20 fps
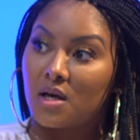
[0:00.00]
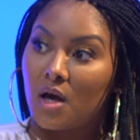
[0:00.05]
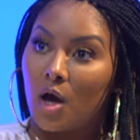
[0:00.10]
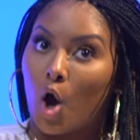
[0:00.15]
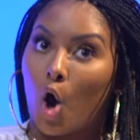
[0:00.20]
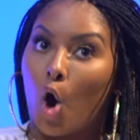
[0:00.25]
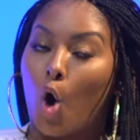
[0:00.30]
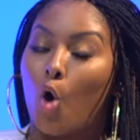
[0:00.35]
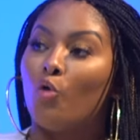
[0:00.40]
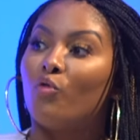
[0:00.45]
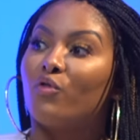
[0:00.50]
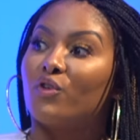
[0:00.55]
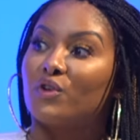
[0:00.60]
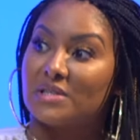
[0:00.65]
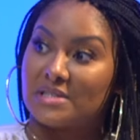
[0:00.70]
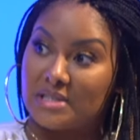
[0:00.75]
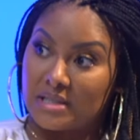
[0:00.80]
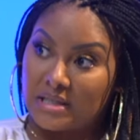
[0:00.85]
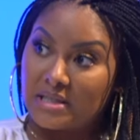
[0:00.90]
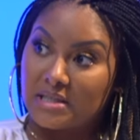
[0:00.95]

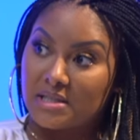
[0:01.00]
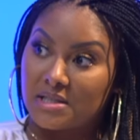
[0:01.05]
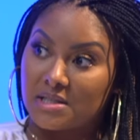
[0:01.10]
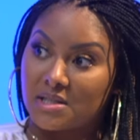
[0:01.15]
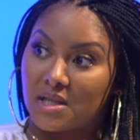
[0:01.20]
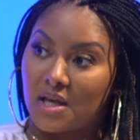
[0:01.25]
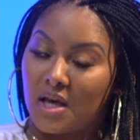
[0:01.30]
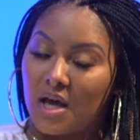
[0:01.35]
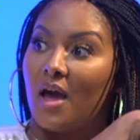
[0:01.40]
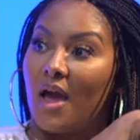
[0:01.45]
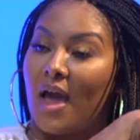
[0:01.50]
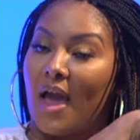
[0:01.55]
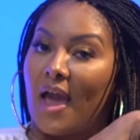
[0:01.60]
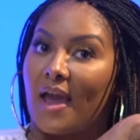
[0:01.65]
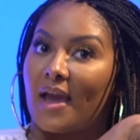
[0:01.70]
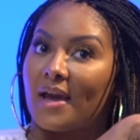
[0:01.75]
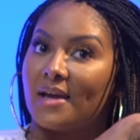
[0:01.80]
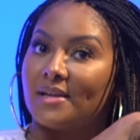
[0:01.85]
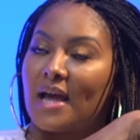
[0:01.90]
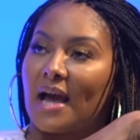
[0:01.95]
overseas. Mm-hmm.
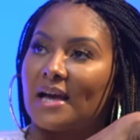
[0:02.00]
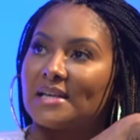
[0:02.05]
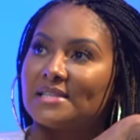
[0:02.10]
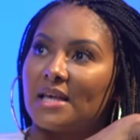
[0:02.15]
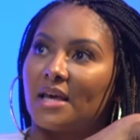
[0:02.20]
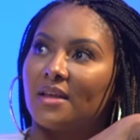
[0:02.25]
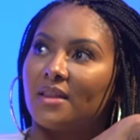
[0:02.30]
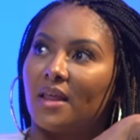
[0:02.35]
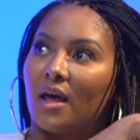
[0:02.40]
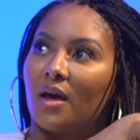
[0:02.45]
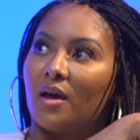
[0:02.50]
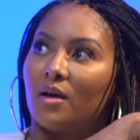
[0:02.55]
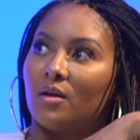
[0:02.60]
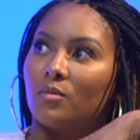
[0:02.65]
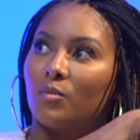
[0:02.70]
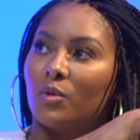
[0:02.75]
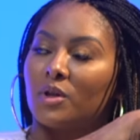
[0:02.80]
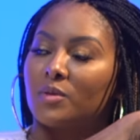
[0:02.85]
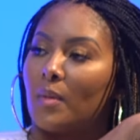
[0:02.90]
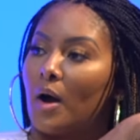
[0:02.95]
And I say
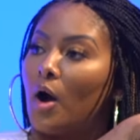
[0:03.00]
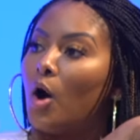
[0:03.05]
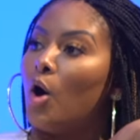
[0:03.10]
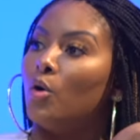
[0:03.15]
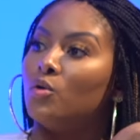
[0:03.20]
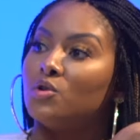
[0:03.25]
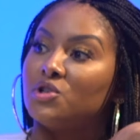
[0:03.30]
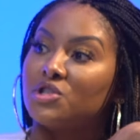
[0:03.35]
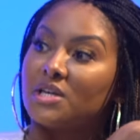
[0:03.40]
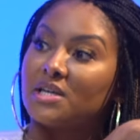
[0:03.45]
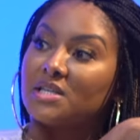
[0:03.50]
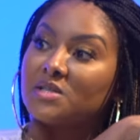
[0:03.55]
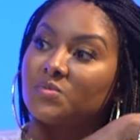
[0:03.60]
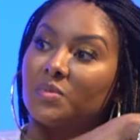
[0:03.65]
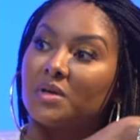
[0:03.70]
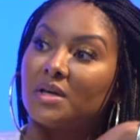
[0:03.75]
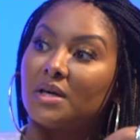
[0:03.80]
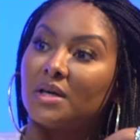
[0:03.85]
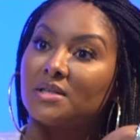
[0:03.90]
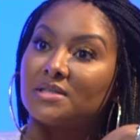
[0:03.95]
that with my whole chest
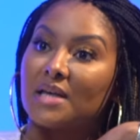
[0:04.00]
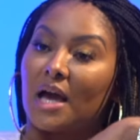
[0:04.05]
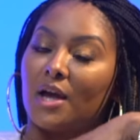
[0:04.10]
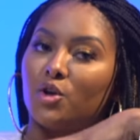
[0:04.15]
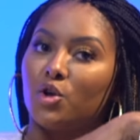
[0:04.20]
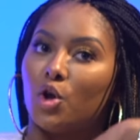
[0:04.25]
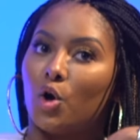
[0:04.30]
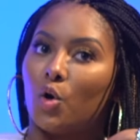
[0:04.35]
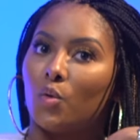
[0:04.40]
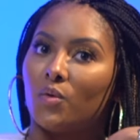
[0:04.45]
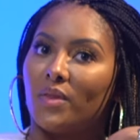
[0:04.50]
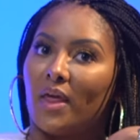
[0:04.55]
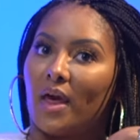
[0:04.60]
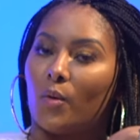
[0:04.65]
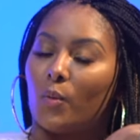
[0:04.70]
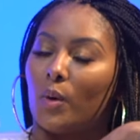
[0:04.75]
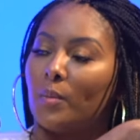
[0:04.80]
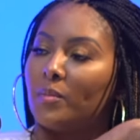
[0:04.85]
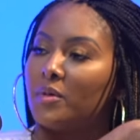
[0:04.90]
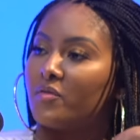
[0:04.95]
because I know
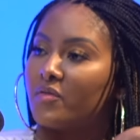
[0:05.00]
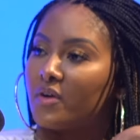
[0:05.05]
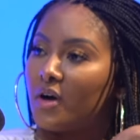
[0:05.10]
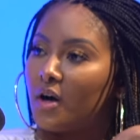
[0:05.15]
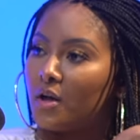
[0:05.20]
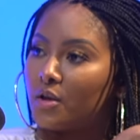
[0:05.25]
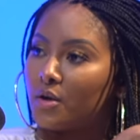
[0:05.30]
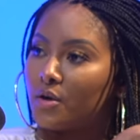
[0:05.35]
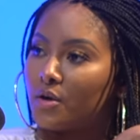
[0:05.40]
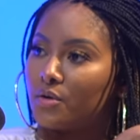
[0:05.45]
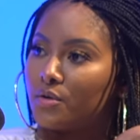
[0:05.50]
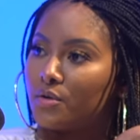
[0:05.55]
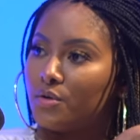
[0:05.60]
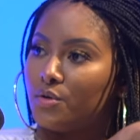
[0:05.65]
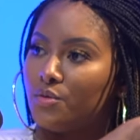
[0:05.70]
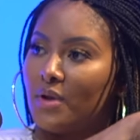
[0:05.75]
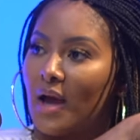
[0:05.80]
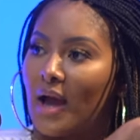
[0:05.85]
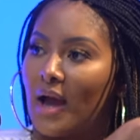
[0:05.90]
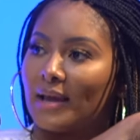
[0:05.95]
that women of color
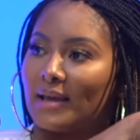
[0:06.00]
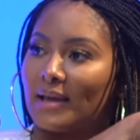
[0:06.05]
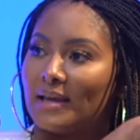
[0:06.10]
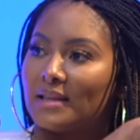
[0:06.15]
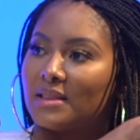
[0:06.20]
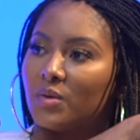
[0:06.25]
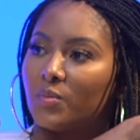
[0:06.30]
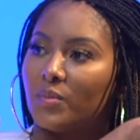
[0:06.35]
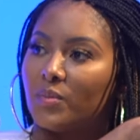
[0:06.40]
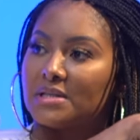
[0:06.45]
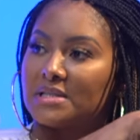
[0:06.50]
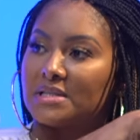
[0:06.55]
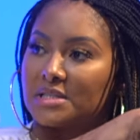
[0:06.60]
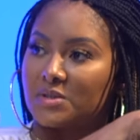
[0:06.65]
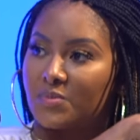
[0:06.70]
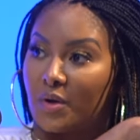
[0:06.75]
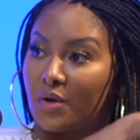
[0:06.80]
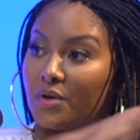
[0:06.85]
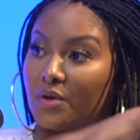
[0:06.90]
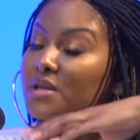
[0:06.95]
do not get the best
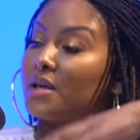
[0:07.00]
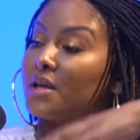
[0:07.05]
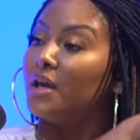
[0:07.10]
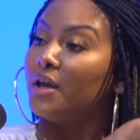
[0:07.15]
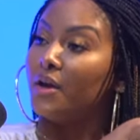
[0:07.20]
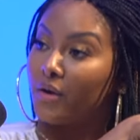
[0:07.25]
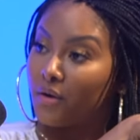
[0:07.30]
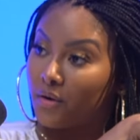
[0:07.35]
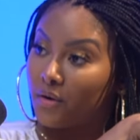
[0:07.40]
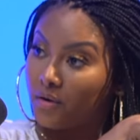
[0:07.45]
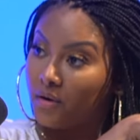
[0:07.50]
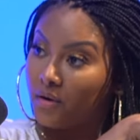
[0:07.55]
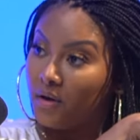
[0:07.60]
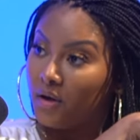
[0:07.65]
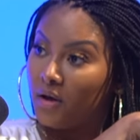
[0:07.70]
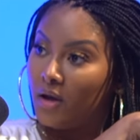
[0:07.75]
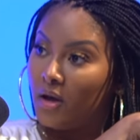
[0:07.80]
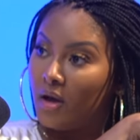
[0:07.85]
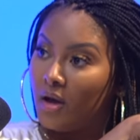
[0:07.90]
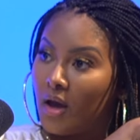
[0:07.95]
experience here here.
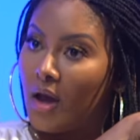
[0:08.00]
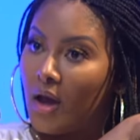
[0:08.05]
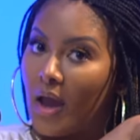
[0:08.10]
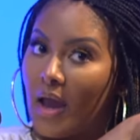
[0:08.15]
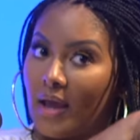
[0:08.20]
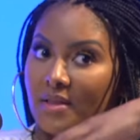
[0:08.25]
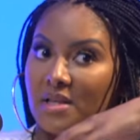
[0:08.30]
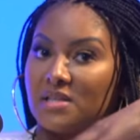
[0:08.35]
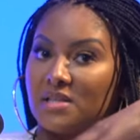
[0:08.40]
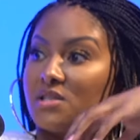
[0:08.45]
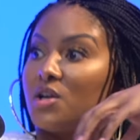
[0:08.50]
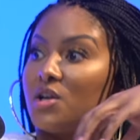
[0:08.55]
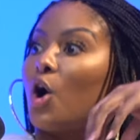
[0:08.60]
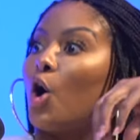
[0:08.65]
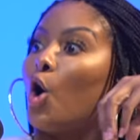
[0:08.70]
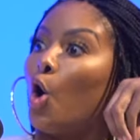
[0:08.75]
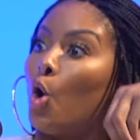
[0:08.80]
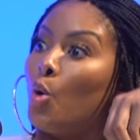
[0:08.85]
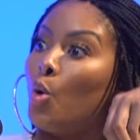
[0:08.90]
Mm-hmm. And this is our home